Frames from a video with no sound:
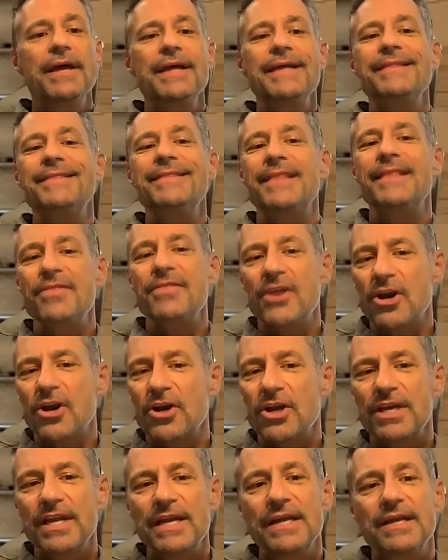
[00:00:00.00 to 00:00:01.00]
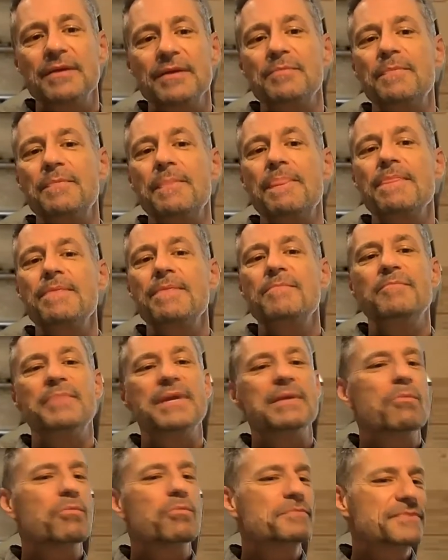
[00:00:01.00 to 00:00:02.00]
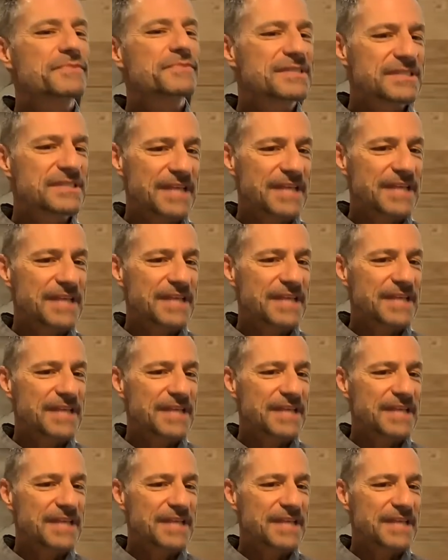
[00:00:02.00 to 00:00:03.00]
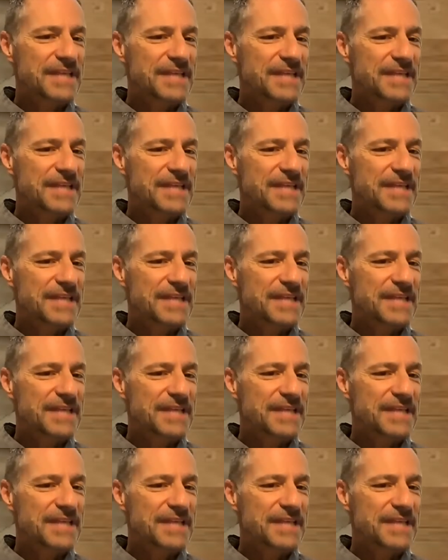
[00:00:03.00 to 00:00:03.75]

then they're going to be set at ease